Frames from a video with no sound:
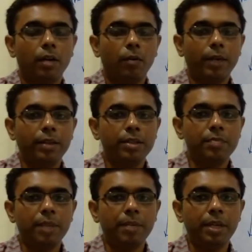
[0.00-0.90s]
when this
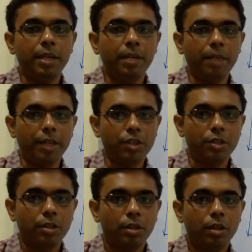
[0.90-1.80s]
memory image
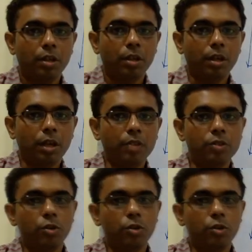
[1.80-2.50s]
is